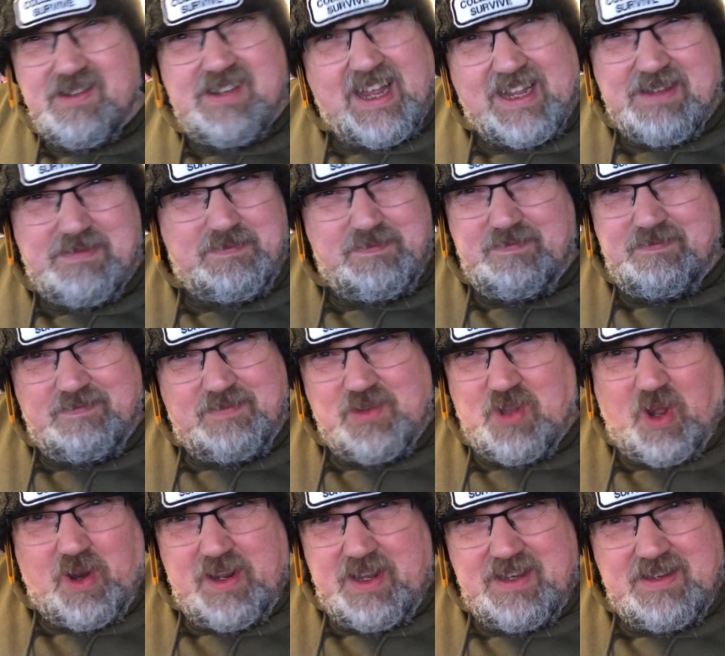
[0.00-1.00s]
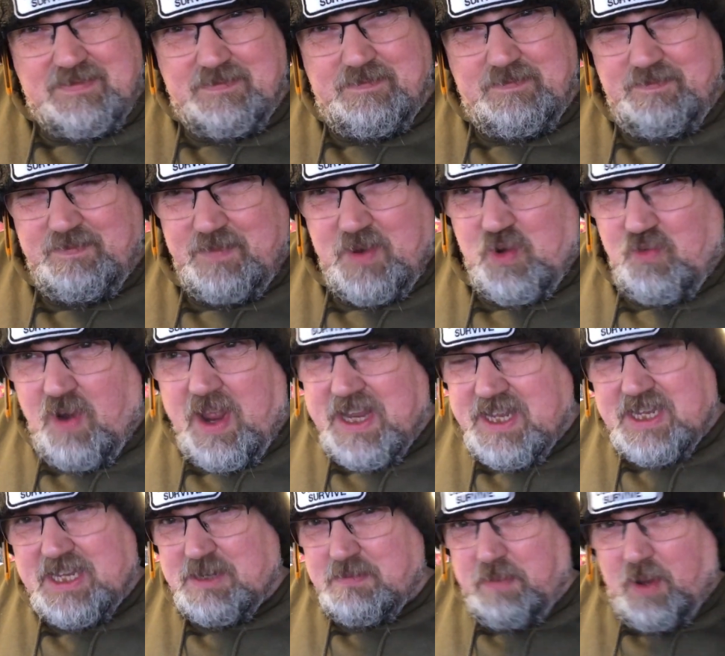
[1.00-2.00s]
that's Dolly's
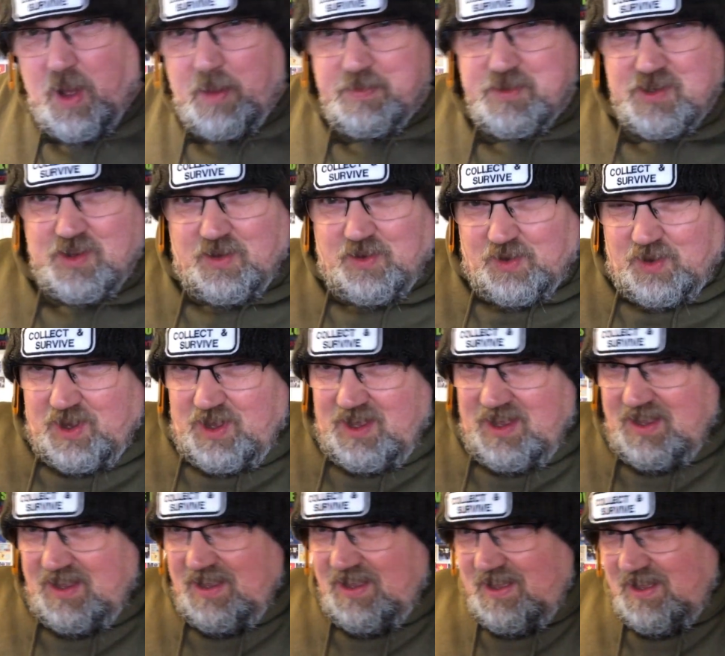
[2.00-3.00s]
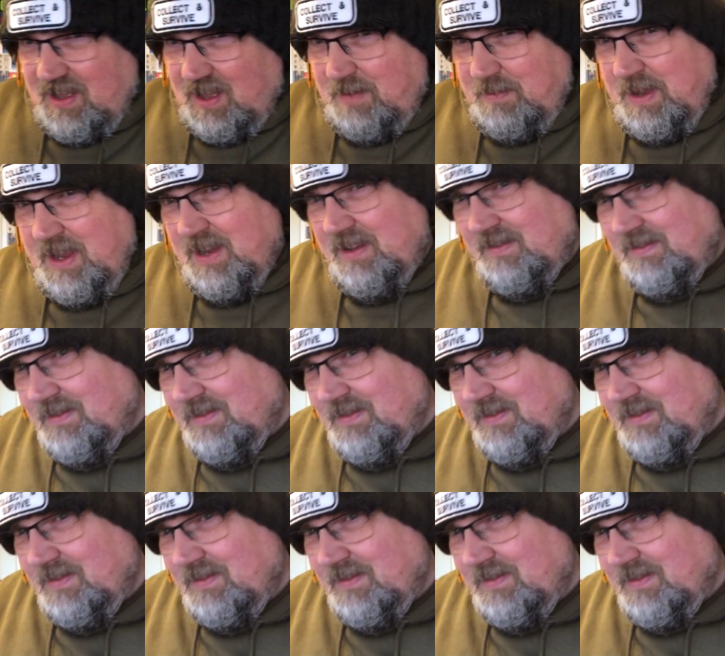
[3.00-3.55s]
greatest pop song. I mean,